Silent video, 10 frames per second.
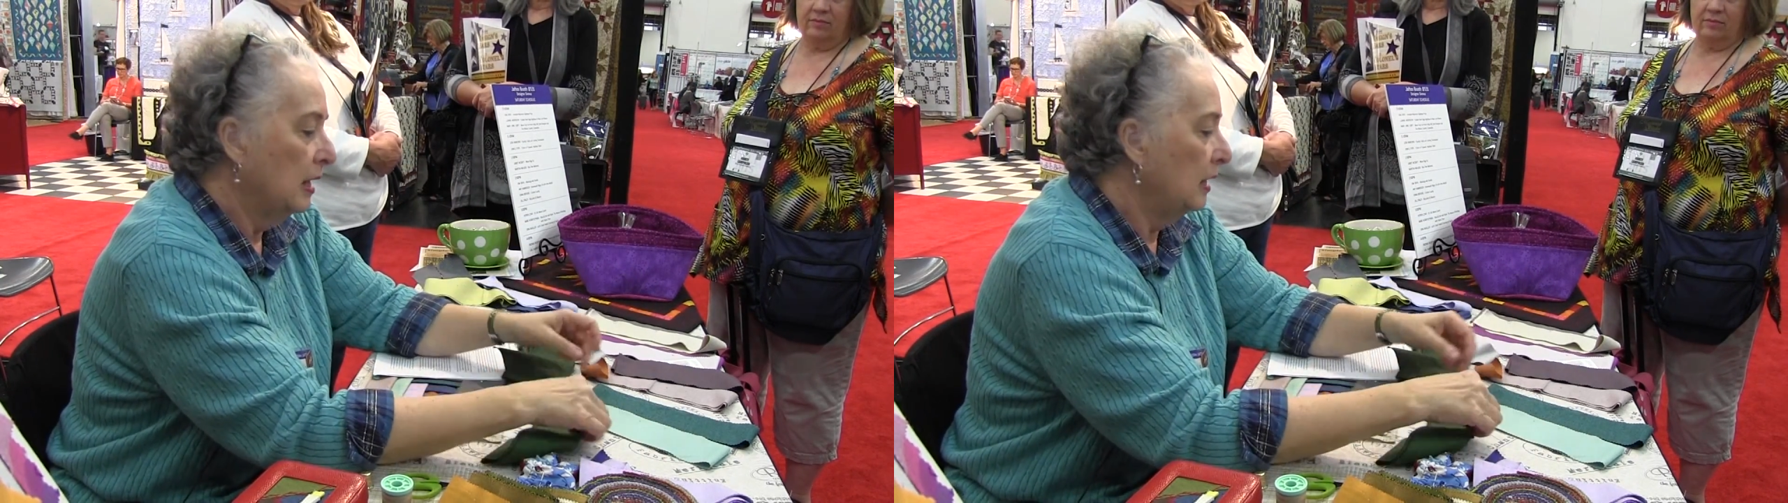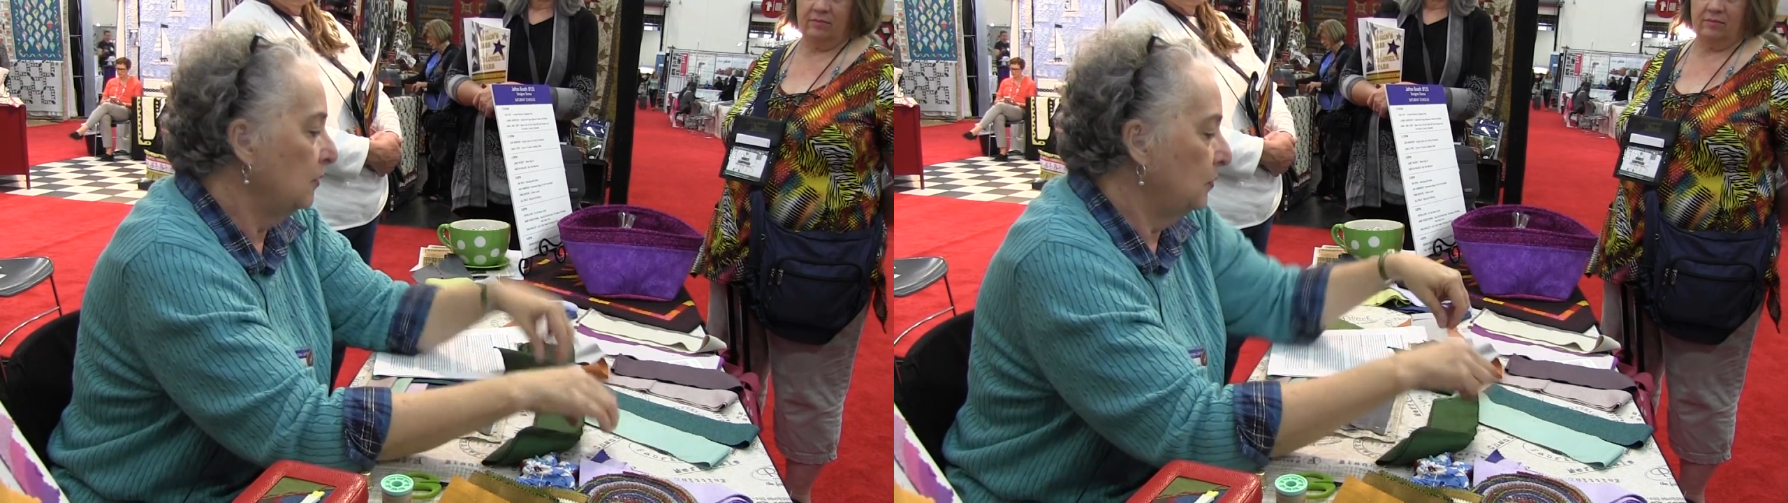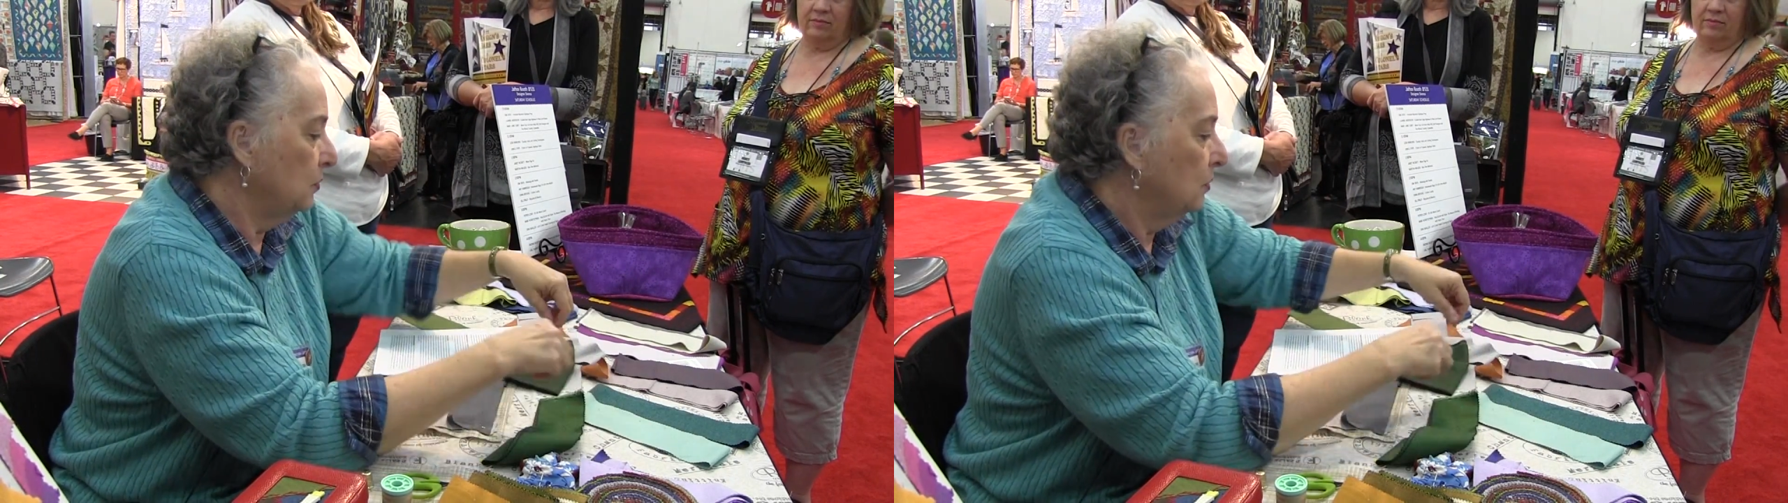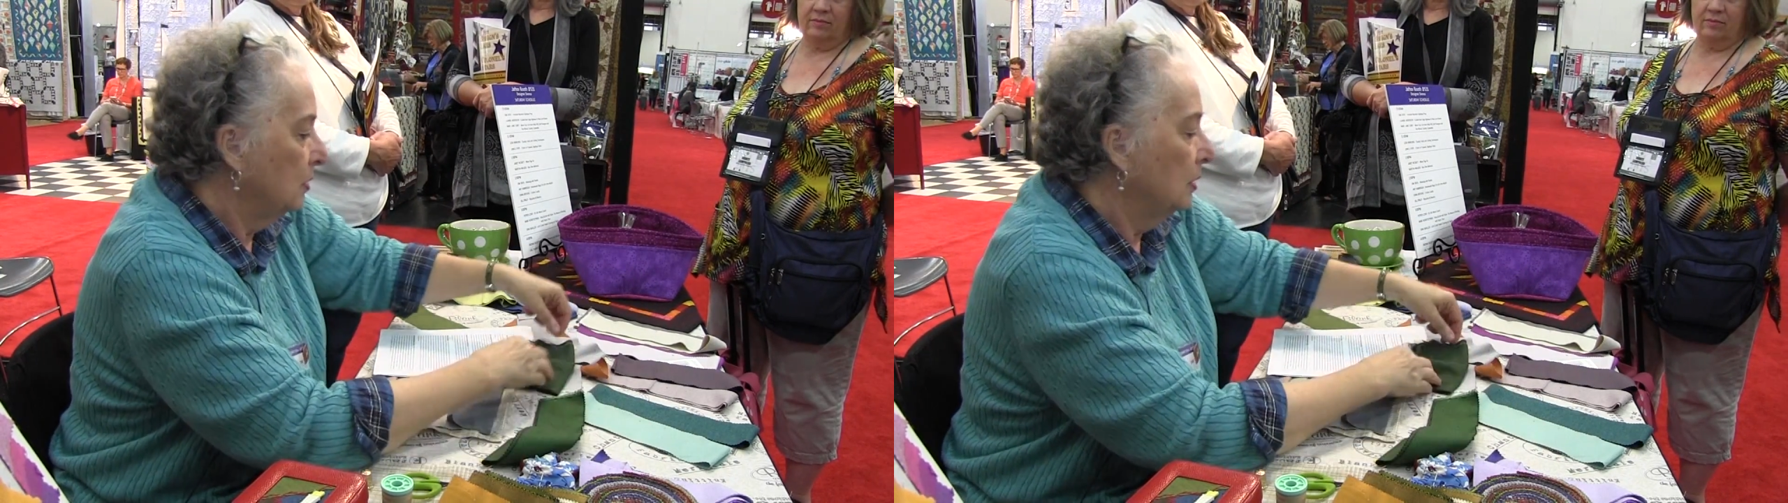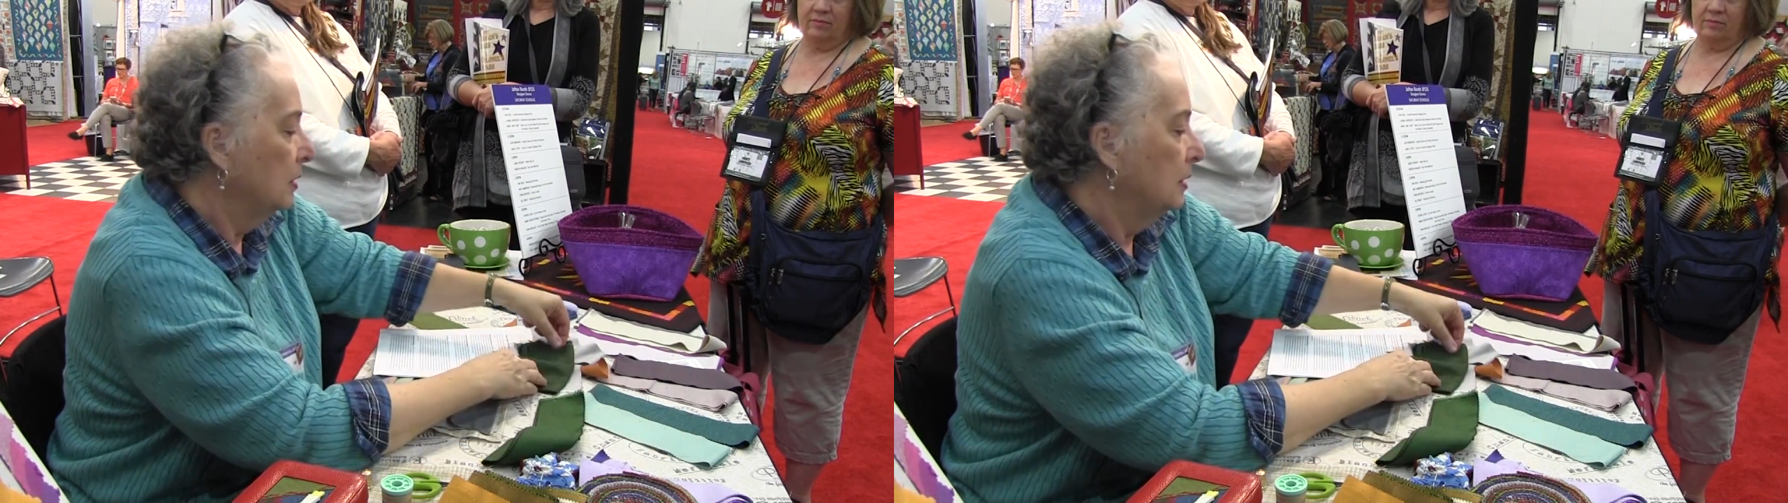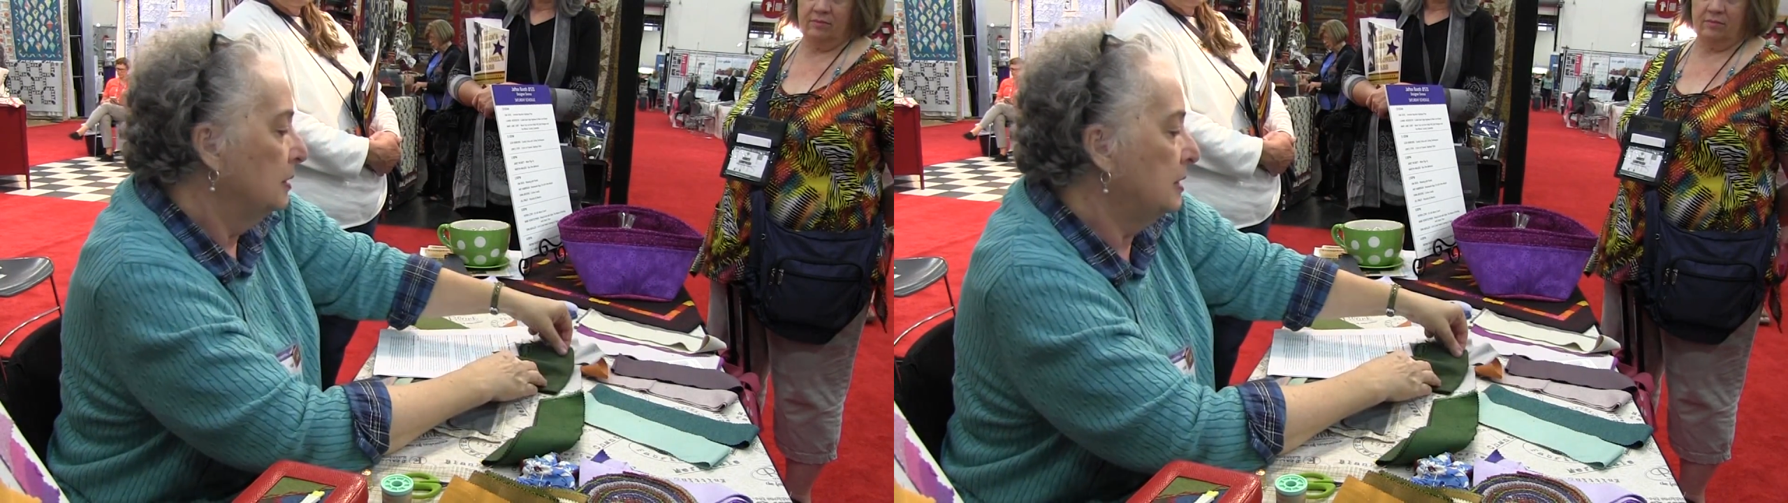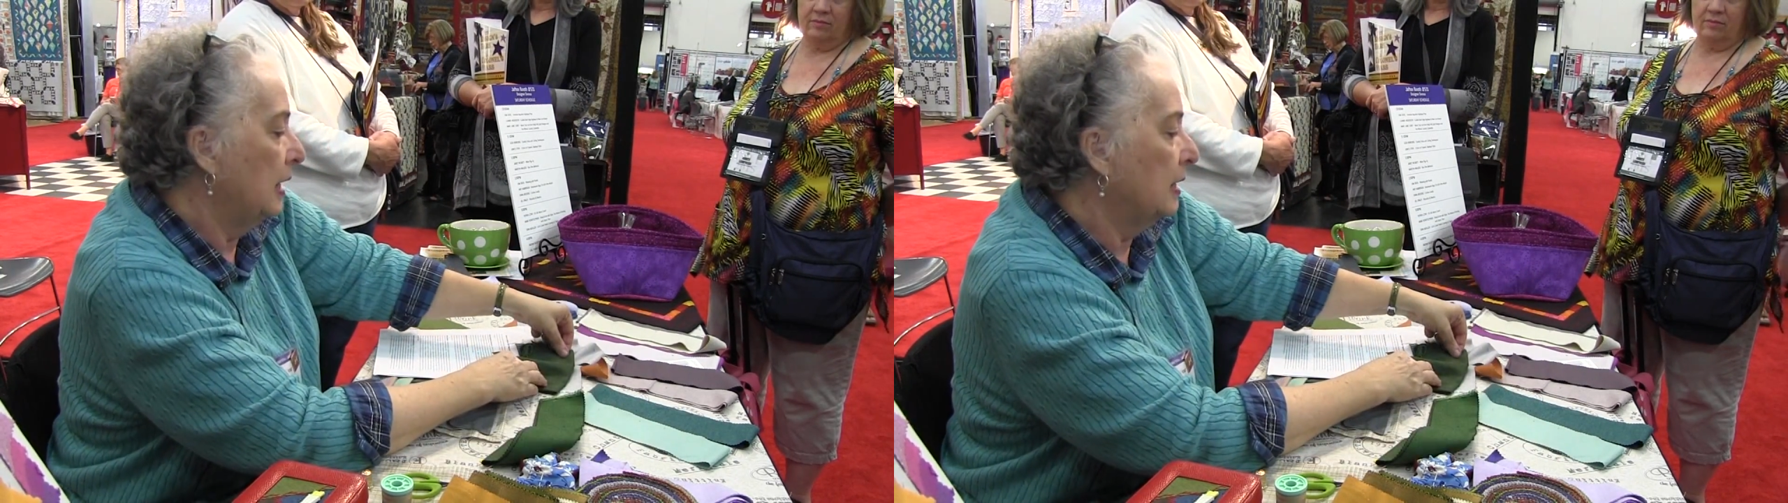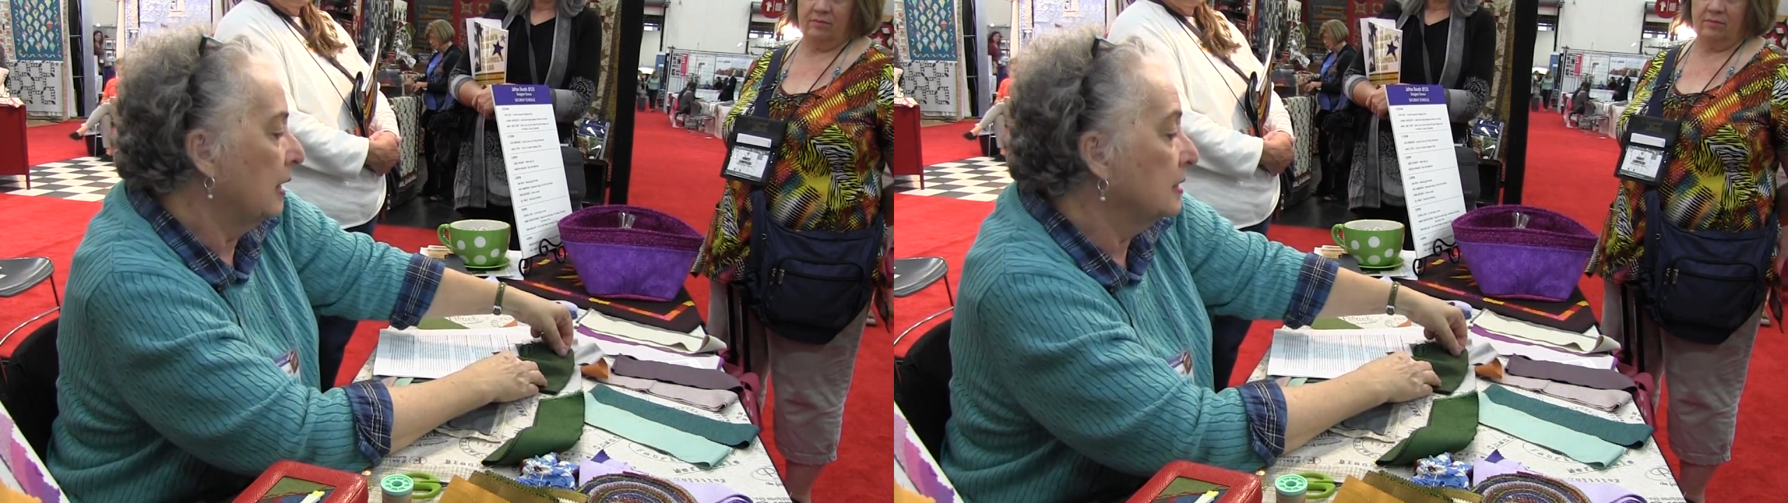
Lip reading: If you take